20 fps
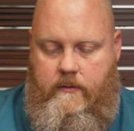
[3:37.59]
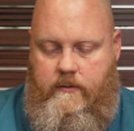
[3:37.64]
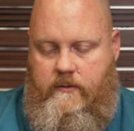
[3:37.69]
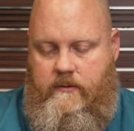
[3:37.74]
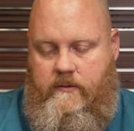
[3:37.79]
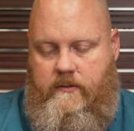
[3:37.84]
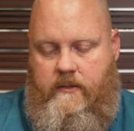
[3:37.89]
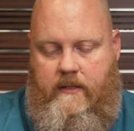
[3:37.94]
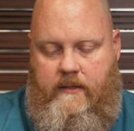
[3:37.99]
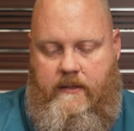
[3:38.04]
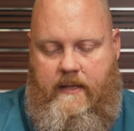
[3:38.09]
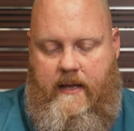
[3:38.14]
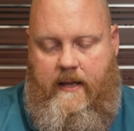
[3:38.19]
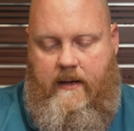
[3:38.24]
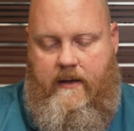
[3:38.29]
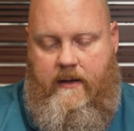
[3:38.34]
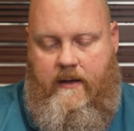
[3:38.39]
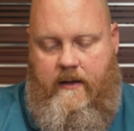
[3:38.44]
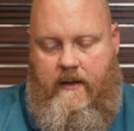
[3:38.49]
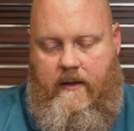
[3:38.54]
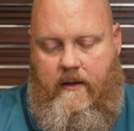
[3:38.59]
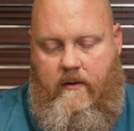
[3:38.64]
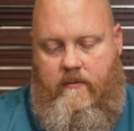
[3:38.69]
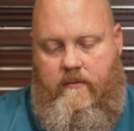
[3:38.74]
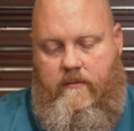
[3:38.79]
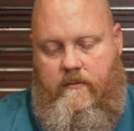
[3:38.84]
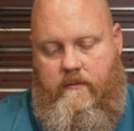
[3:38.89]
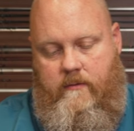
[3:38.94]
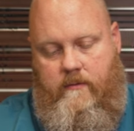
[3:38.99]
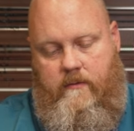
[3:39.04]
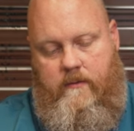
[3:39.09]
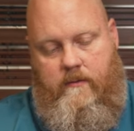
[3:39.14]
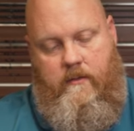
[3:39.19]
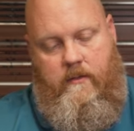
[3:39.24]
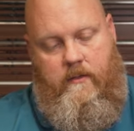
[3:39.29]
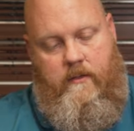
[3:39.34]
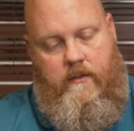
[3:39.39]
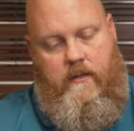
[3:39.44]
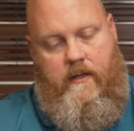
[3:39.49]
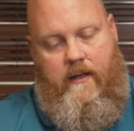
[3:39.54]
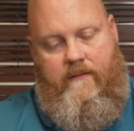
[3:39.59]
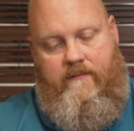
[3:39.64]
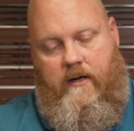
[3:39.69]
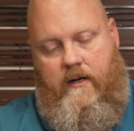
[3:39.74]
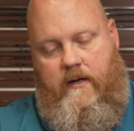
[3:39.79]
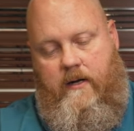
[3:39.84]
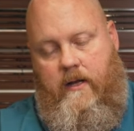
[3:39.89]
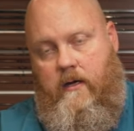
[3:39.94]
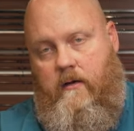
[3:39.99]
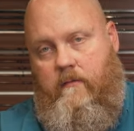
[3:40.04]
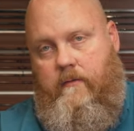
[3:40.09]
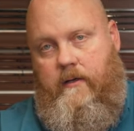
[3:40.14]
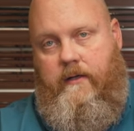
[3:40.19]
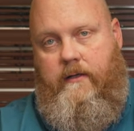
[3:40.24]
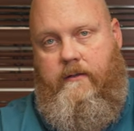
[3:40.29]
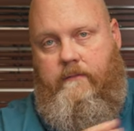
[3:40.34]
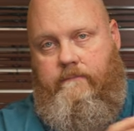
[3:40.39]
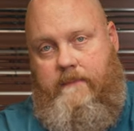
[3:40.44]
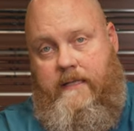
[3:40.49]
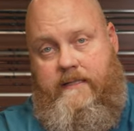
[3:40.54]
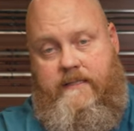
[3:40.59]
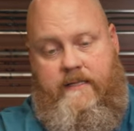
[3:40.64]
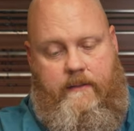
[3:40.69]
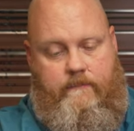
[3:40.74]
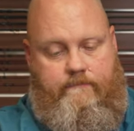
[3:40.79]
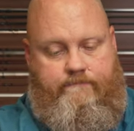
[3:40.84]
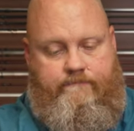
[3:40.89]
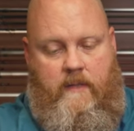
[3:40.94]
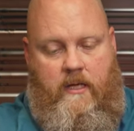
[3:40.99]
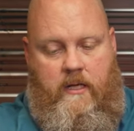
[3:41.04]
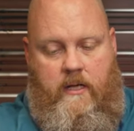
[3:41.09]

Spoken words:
Just like that. And now I've got a knocker rig. That's it.